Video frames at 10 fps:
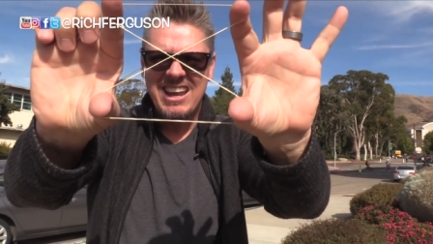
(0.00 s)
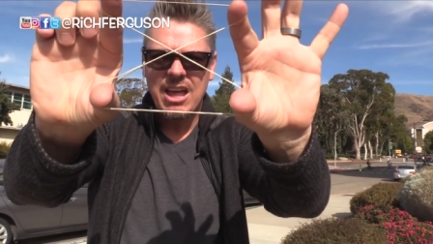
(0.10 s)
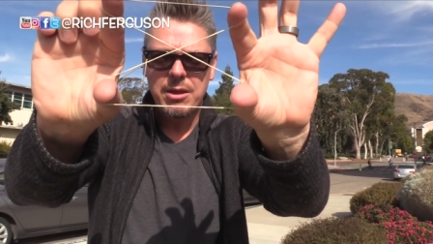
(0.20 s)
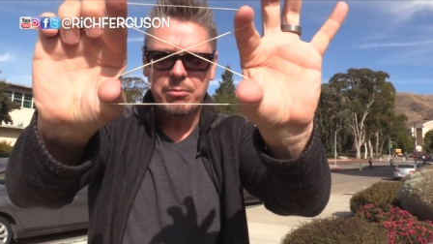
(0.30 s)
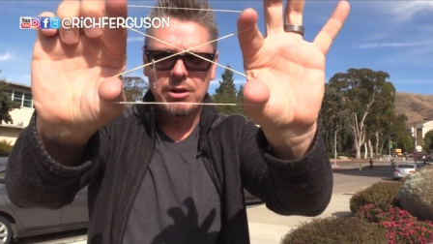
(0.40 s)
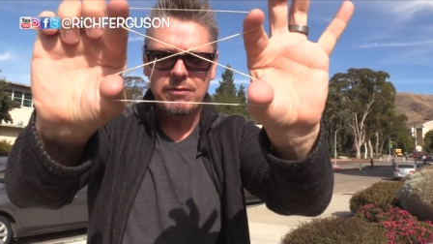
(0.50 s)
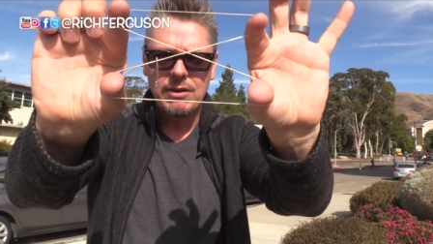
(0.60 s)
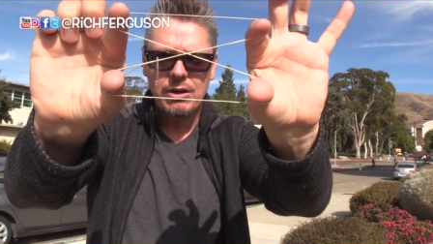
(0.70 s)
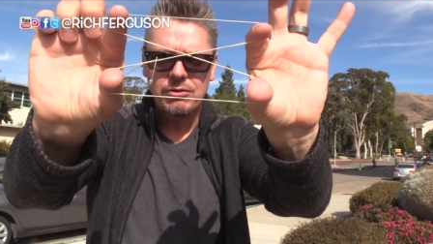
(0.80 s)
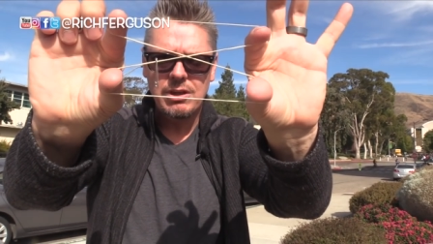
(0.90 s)
and then bring your
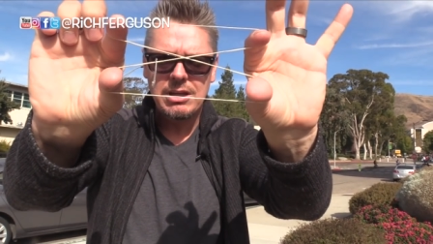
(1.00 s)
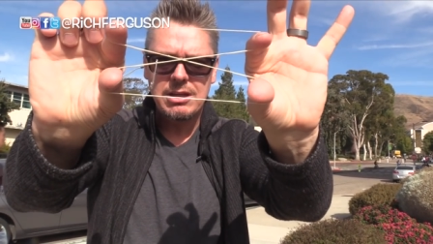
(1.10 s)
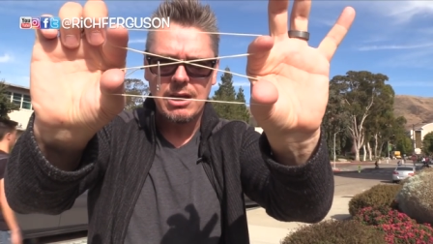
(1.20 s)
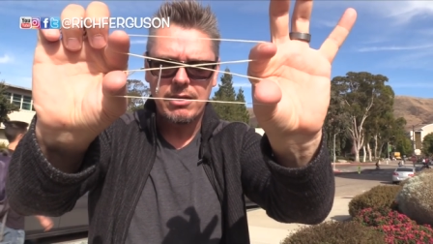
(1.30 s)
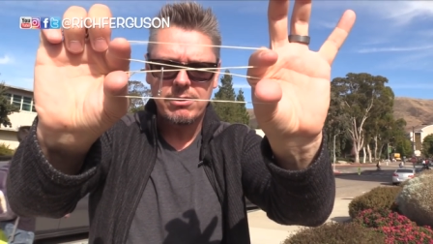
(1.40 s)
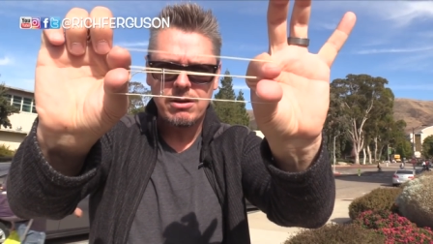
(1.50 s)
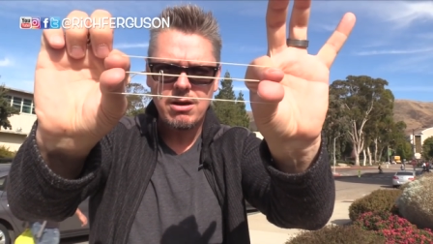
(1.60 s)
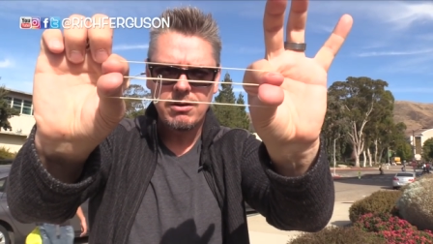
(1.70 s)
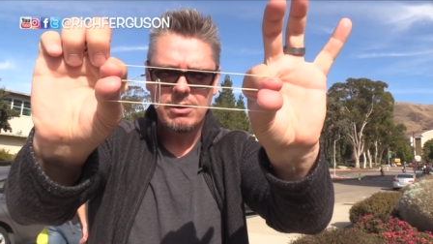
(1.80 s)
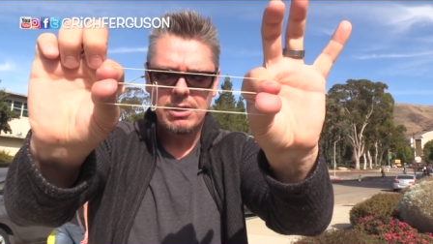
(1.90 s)
fingers
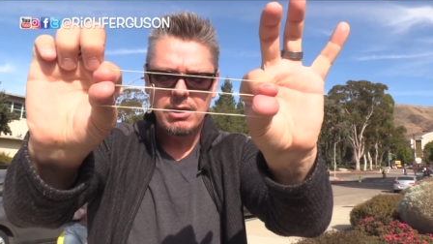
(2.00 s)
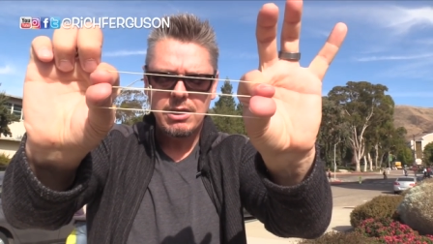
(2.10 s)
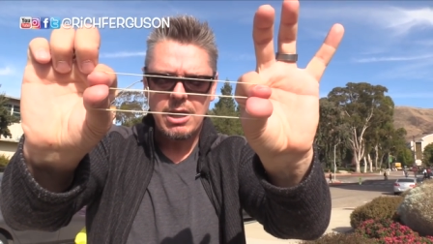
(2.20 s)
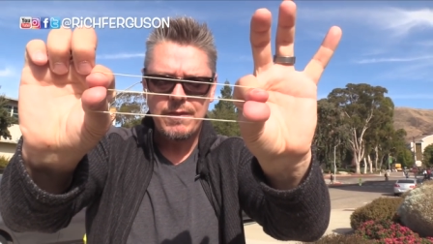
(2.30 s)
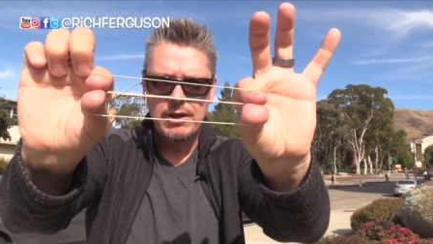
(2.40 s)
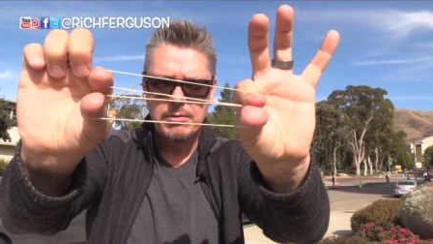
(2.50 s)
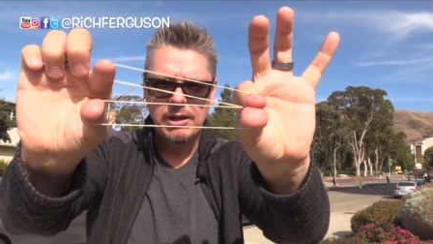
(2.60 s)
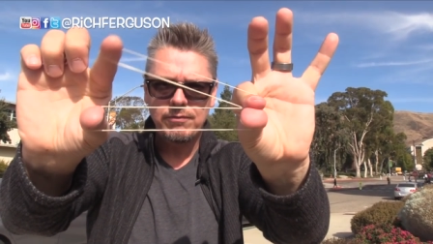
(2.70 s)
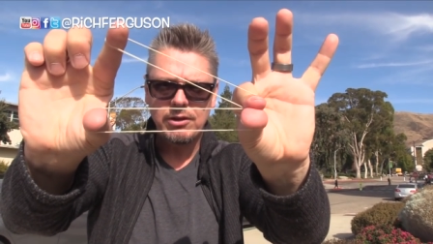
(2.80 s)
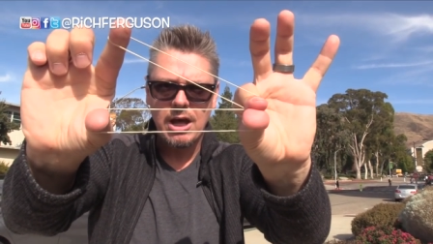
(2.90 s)
together, and then lift